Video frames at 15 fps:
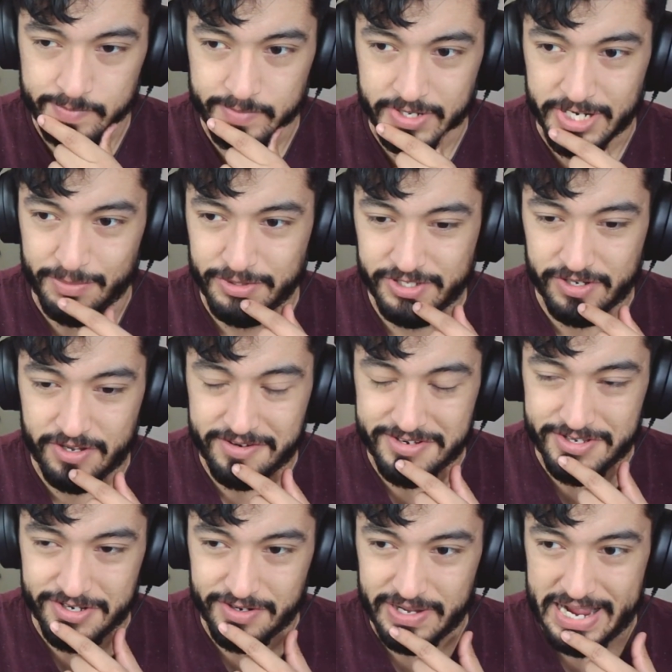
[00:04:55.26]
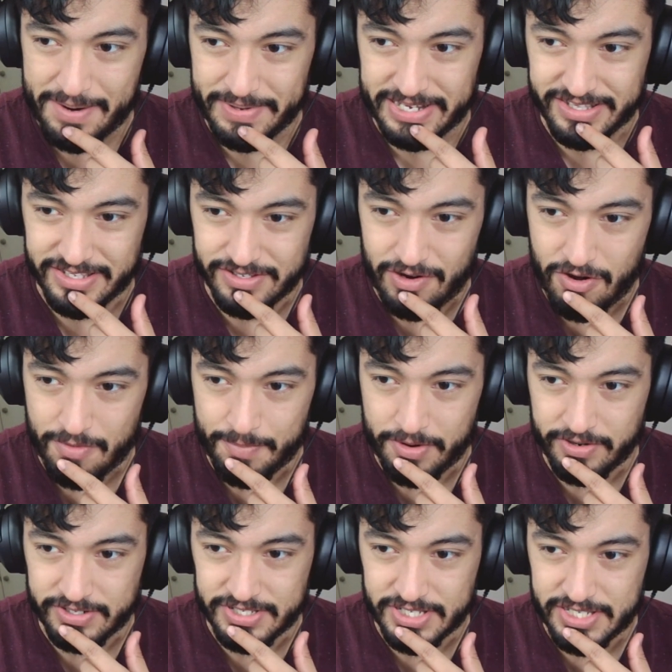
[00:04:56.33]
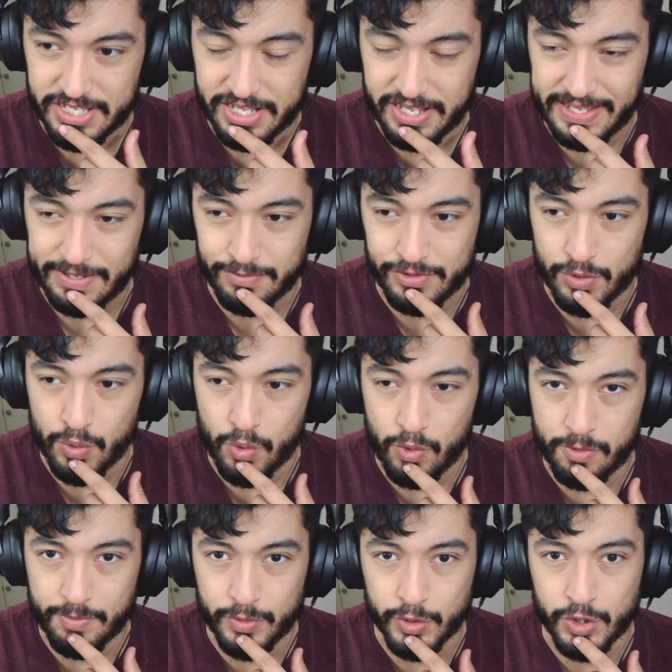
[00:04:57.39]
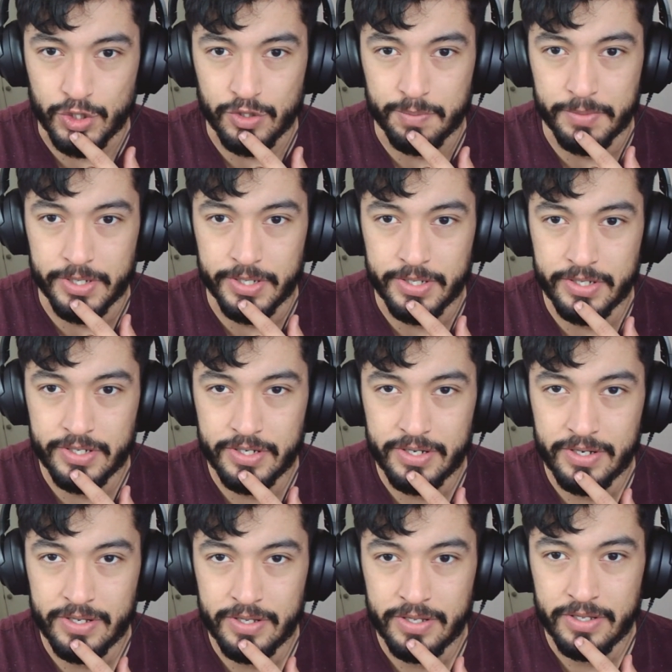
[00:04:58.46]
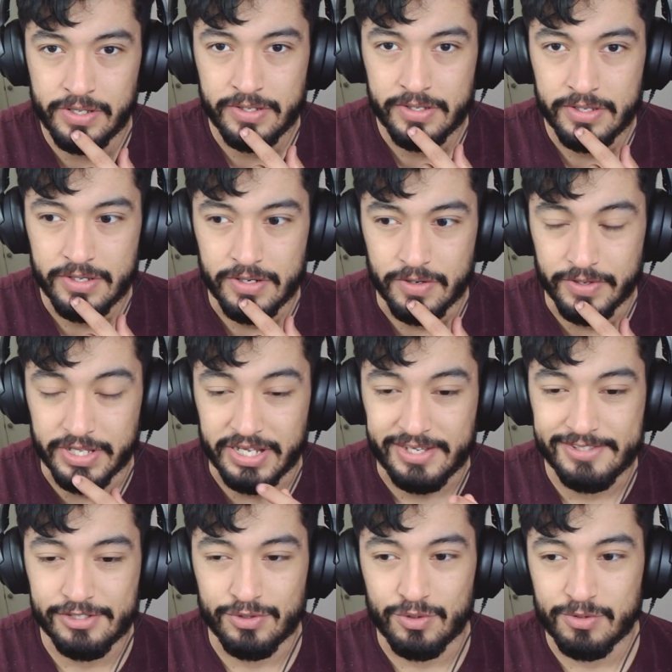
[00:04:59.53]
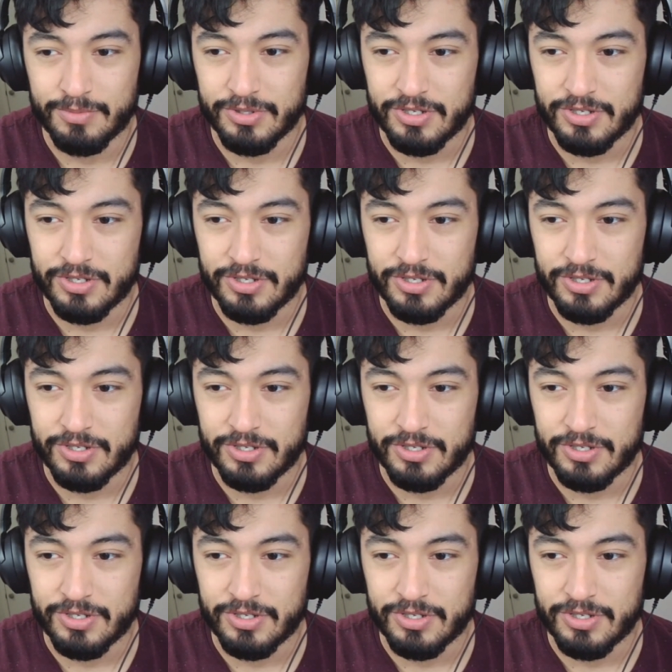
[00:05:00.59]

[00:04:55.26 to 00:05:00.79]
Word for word: And I'm also curious to know how he got this armor, because they said that he was a normal human or like he's a normal